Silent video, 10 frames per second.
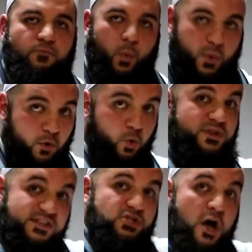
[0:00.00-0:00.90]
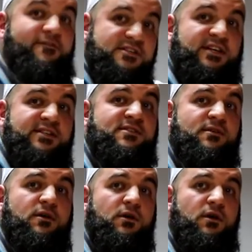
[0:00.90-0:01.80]
We want all these services.
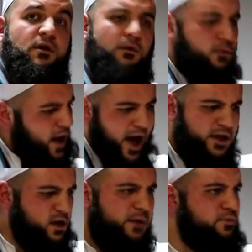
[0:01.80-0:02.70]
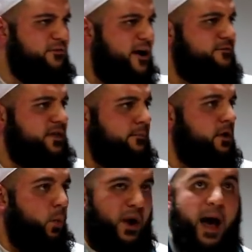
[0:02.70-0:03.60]
How are you going to provide for them?
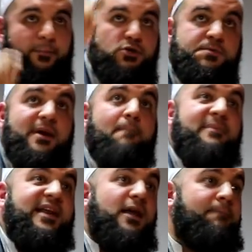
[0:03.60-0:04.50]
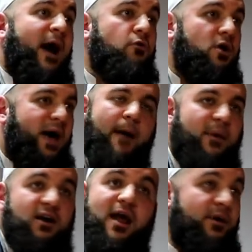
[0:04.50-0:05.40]
We're happy to spend £1 million. I don't know
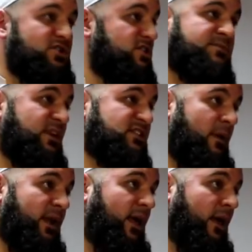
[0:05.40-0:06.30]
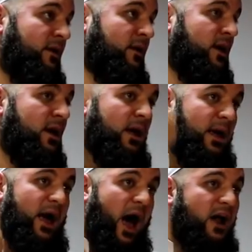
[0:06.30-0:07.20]
how much is being spent here.
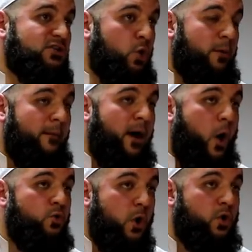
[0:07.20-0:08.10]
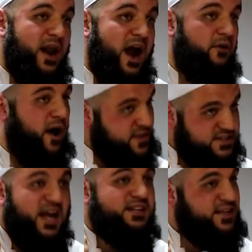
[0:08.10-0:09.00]
I'll talk about my own local area, and
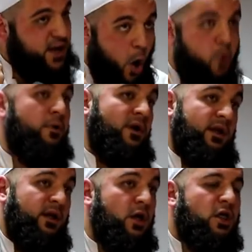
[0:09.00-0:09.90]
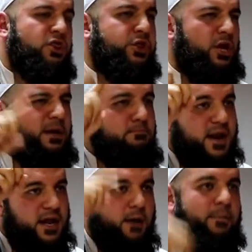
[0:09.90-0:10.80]
this I'll say openly. £3
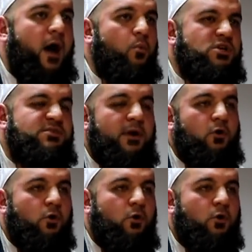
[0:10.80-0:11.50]
million we spent